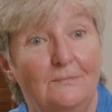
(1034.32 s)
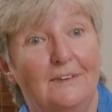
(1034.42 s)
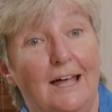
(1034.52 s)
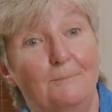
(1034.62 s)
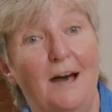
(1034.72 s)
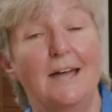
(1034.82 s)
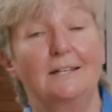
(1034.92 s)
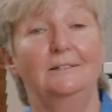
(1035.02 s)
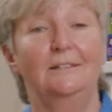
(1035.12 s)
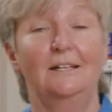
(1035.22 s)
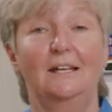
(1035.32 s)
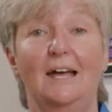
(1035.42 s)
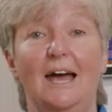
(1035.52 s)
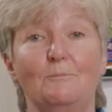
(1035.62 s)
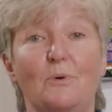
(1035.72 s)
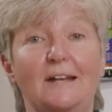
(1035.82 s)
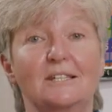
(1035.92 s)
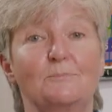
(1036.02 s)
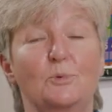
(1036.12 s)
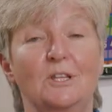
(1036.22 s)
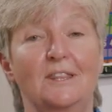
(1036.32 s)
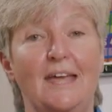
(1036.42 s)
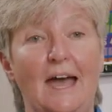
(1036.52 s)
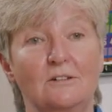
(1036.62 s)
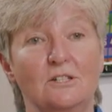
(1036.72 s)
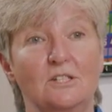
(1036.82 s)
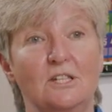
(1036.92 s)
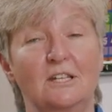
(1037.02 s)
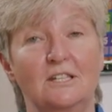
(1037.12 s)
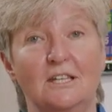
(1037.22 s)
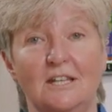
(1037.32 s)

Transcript: like mine, and practice putting the counters into the